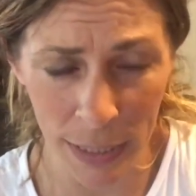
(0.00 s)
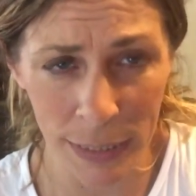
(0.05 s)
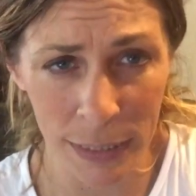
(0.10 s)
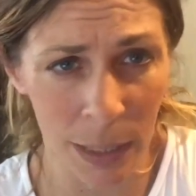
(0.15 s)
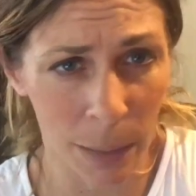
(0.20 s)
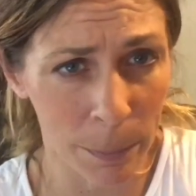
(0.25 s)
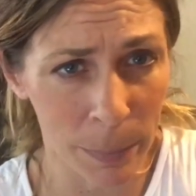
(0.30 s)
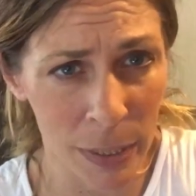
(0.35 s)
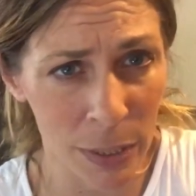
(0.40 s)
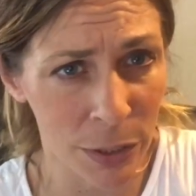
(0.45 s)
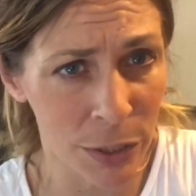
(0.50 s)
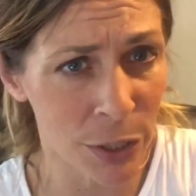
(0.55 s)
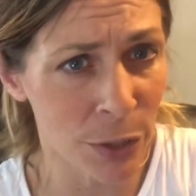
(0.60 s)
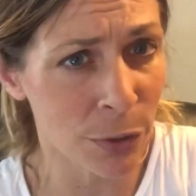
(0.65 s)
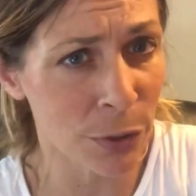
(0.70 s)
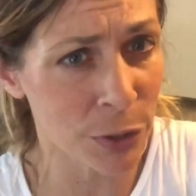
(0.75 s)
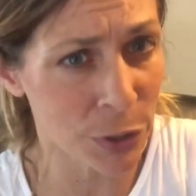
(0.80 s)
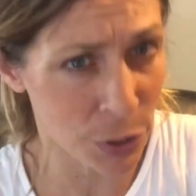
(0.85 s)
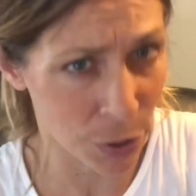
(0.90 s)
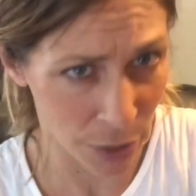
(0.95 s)
Some meals
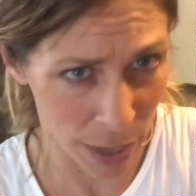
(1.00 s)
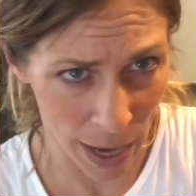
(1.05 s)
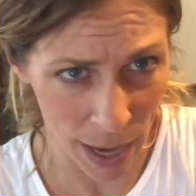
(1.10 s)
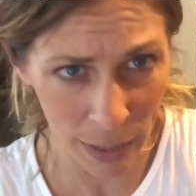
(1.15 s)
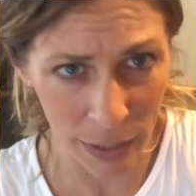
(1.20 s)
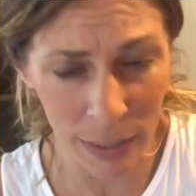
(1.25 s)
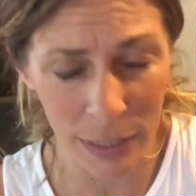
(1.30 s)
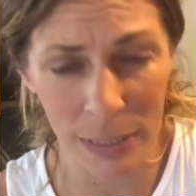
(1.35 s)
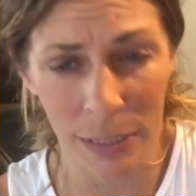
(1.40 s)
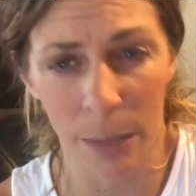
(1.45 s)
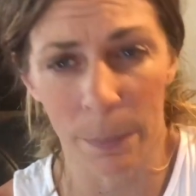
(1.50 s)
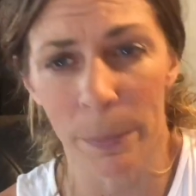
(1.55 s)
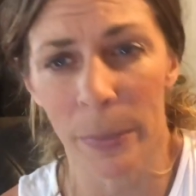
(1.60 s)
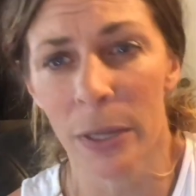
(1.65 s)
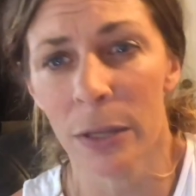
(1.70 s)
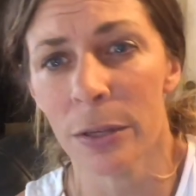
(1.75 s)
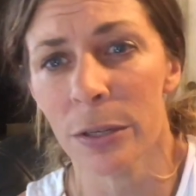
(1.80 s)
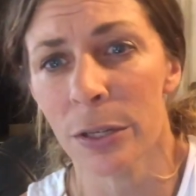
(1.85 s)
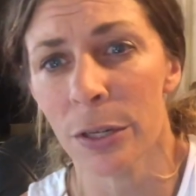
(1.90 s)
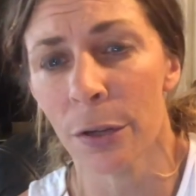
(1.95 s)
you'll track, some
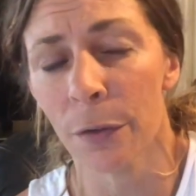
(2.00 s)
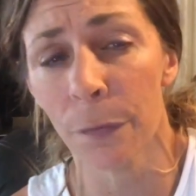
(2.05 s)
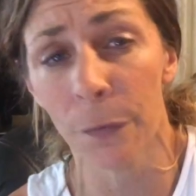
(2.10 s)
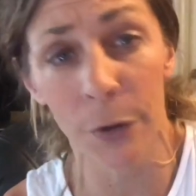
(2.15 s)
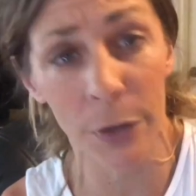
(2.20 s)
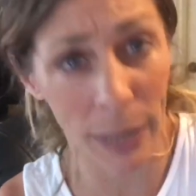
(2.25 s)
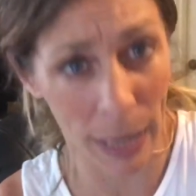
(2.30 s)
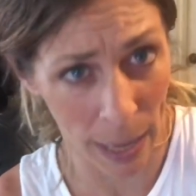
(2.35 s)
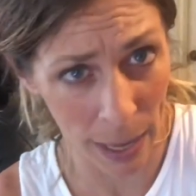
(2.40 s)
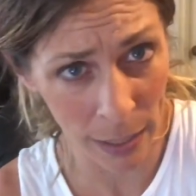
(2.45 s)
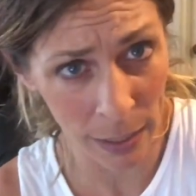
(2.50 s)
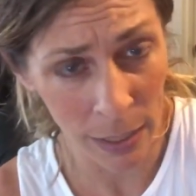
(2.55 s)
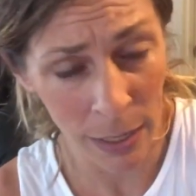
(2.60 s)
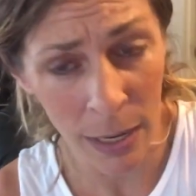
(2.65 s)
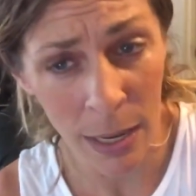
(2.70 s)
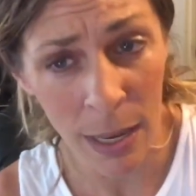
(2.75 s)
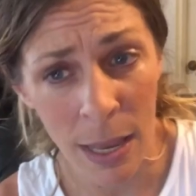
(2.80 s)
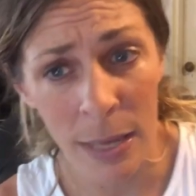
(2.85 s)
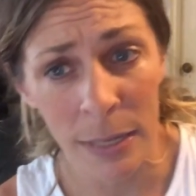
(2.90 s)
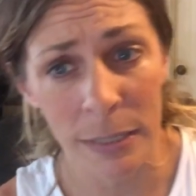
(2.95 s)
meals you'll forget,
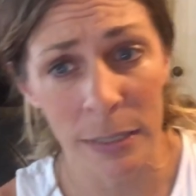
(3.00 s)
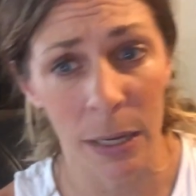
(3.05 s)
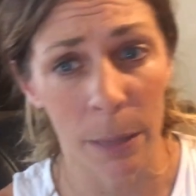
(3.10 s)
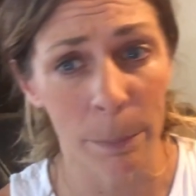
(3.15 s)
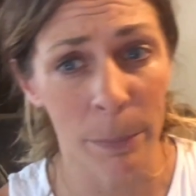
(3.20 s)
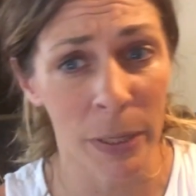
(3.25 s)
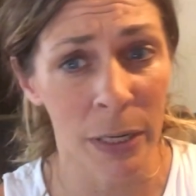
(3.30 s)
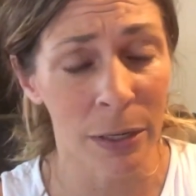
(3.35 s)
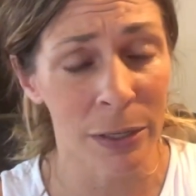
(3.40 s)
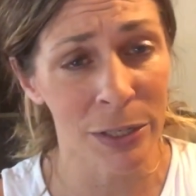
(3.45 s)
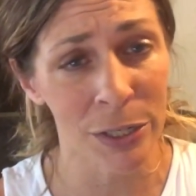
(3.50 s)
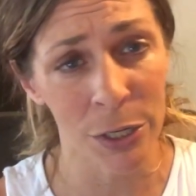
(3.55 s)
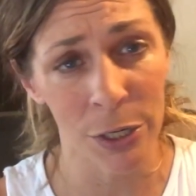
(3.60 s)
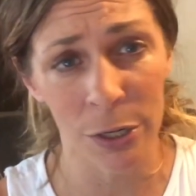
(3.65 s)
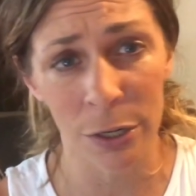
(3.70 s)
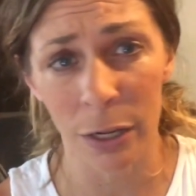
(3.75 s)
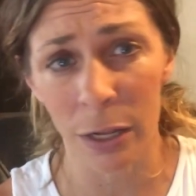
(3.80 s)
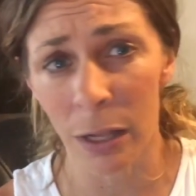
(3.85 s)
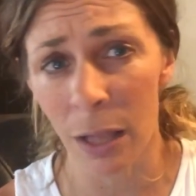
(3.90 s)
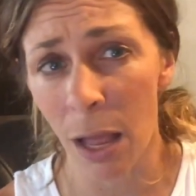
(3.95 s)
some meals
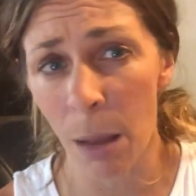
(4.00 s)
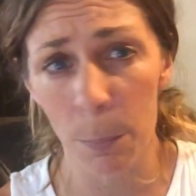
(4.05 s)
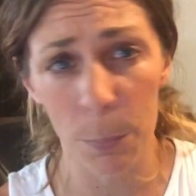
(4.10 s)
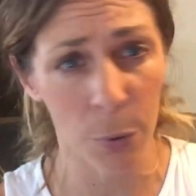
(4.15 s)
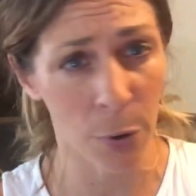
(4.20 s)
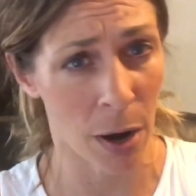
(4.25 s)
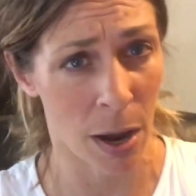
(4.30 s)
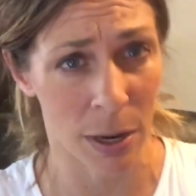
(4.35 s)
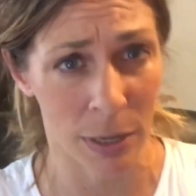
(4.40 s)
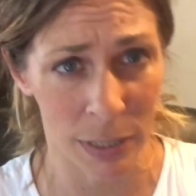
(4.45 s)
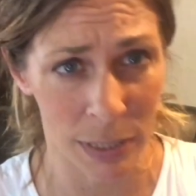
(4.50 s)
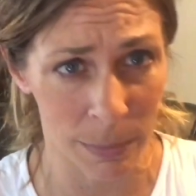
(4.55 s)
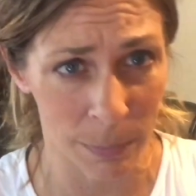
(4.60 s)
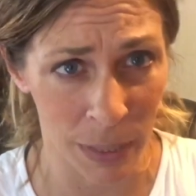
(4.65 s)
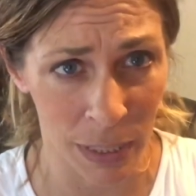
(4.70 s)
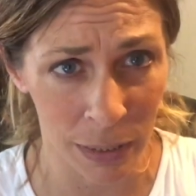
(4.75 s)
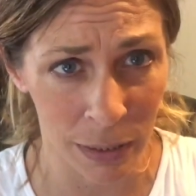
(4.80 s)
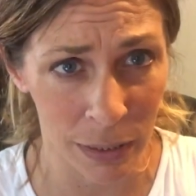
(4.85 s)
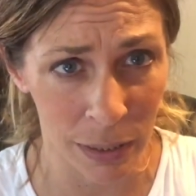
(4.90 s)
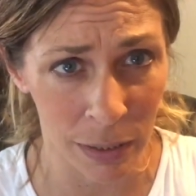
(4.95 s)
you'll
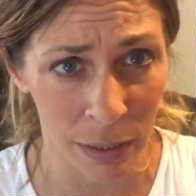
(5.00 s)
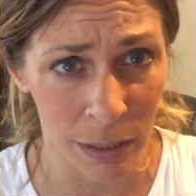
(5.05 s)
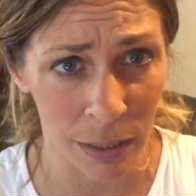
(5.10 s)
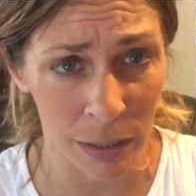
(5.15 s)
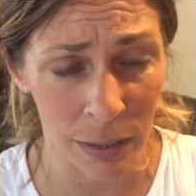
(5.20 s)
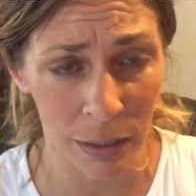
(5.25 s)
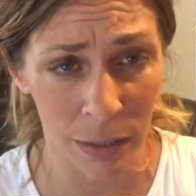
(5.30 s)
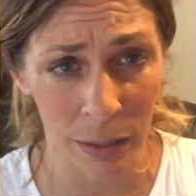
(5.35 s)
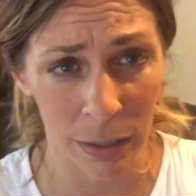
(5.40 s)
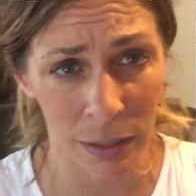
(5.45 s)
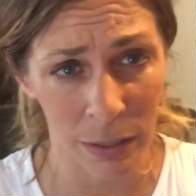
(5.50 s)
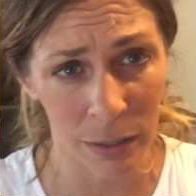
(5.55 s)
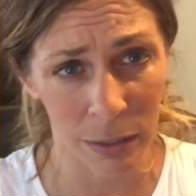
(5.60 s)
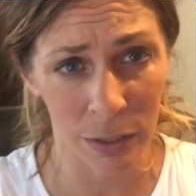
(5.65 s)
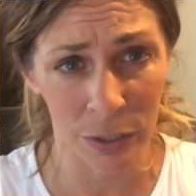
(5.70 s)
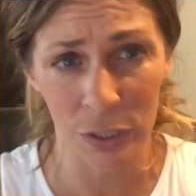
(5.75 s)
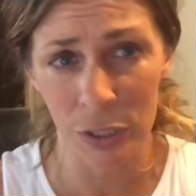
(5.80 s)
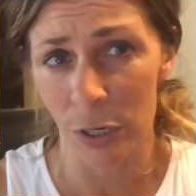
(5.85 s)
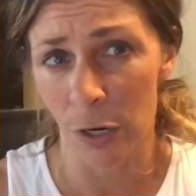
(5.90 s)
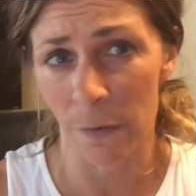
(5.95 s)
approximate the
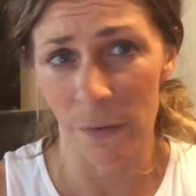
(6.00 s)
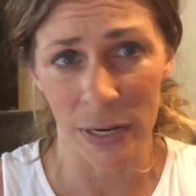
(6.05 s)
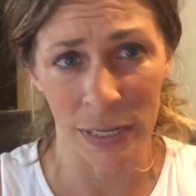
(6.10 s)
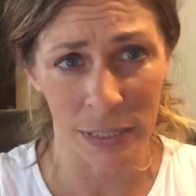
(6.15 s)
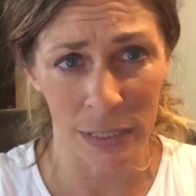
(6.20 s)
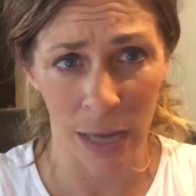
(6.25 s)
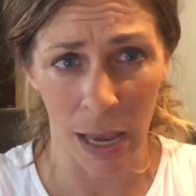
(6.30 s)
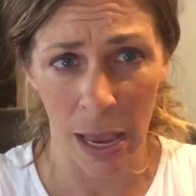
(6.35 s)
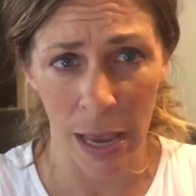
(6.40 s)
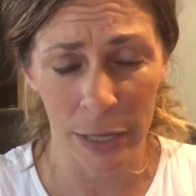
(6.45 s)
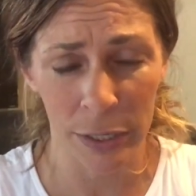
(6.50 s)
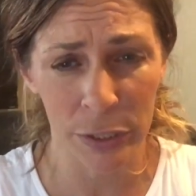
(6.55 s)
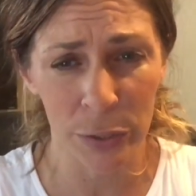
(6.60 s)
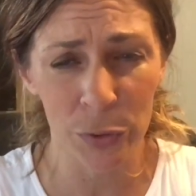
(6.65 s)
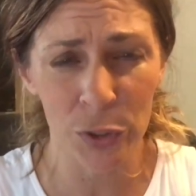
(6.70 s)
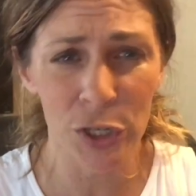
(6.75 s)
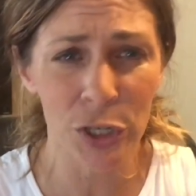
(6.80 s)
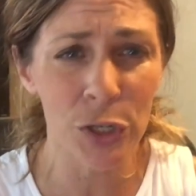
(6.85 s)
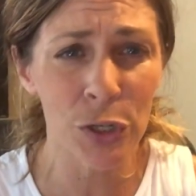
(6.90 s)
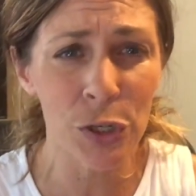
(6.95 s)
serving size. So
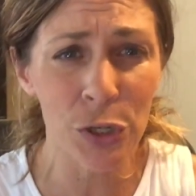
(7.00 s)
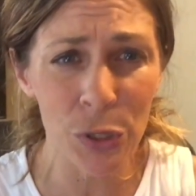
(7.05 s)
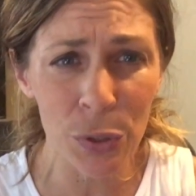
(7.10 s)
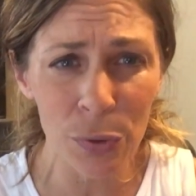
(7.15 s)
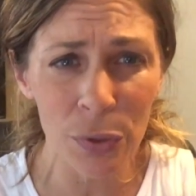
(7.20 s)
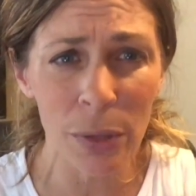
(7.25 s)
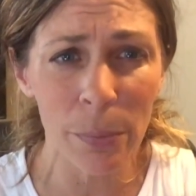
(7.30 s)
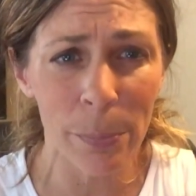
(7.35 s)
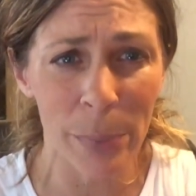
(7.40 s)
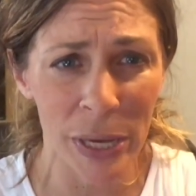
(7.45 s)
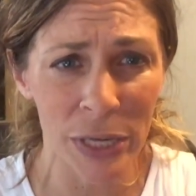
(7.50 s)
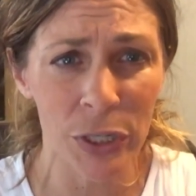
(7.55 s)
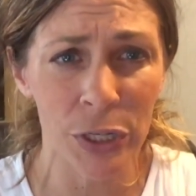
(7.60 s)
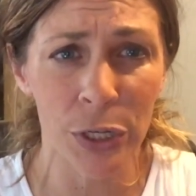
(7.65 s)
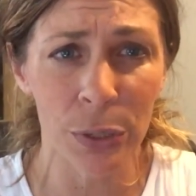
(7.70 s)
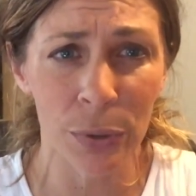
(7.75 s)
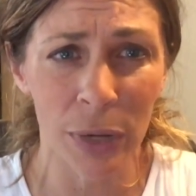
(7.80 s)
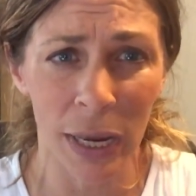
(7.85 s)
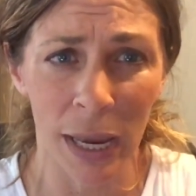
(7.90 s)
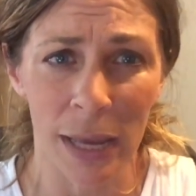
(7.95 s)
just do the best
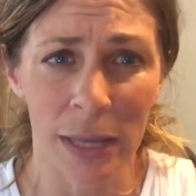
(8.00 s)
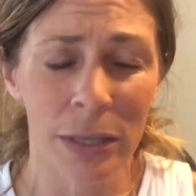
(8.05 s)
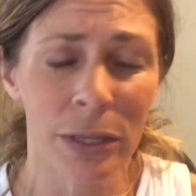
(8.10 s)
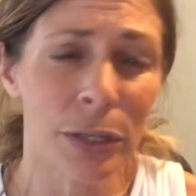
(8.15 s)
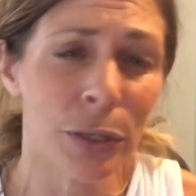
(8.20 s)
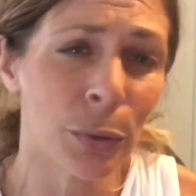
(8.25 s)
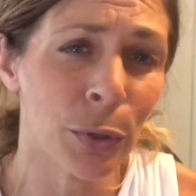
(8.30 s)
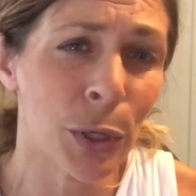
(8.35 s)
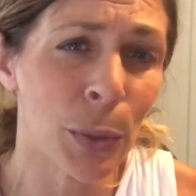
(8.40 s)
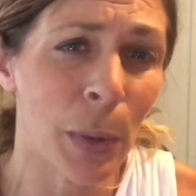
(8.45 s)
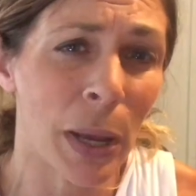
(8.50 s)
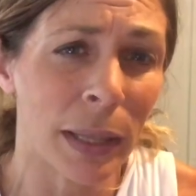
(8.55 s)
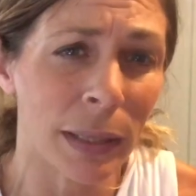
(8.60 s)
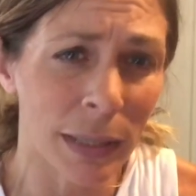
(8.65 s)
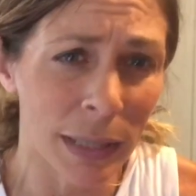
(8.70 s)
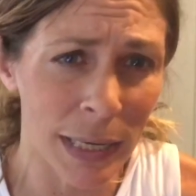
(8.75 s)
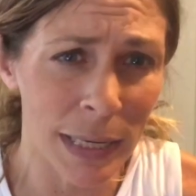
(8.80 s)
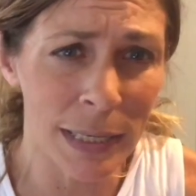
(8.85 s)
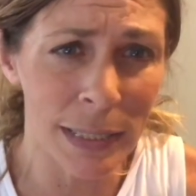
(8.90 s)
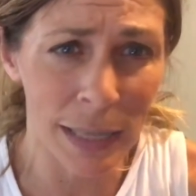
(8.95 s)
you can so you at
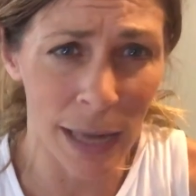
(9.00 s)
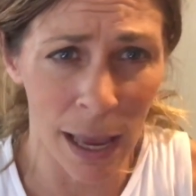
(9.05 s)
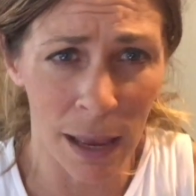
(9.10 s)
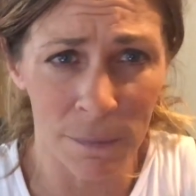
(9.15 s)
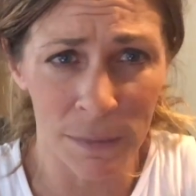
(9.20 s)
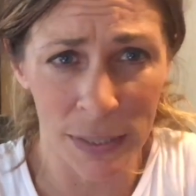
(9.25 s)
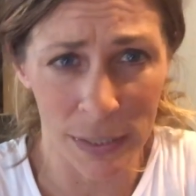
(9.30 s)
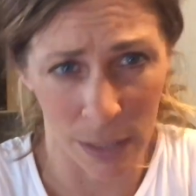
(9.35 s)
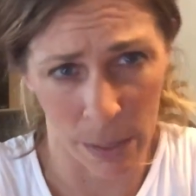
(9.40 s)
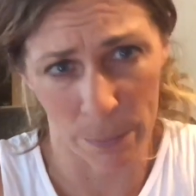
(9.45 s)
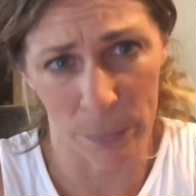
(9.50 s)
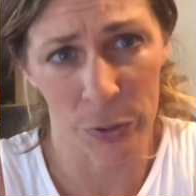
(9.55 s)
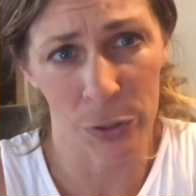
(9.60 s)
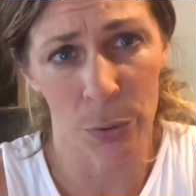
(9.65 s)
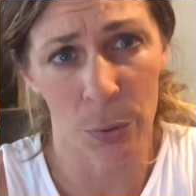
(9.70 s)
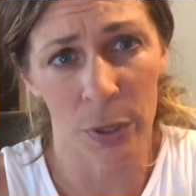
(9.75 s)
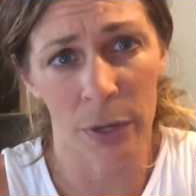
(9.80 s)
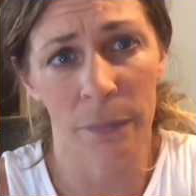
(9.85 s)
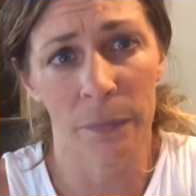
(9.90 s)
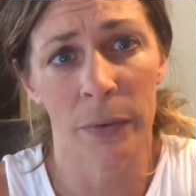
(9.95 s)
least have some
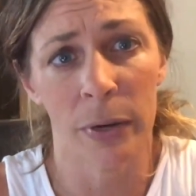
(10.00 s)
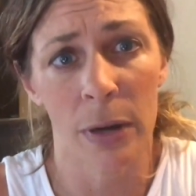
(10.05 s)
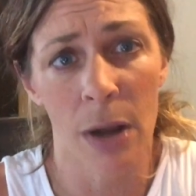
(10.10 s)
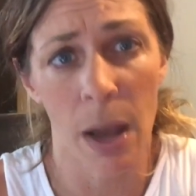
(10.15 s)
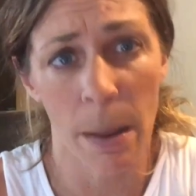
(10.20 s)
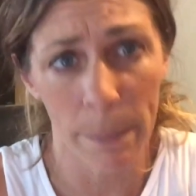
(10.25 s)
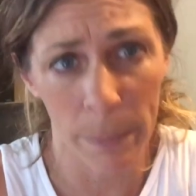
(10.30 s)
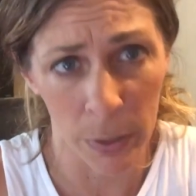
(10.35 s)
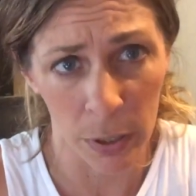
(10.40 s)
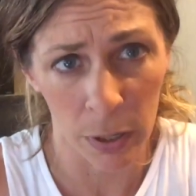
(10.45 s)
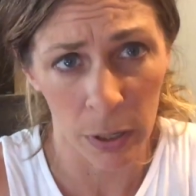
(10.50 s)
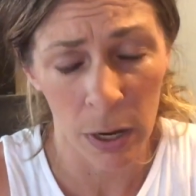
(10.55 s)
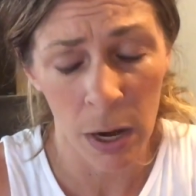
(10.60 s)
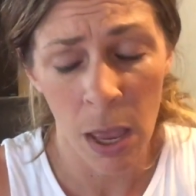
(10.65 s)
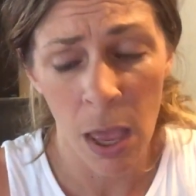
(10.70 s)
sort of number.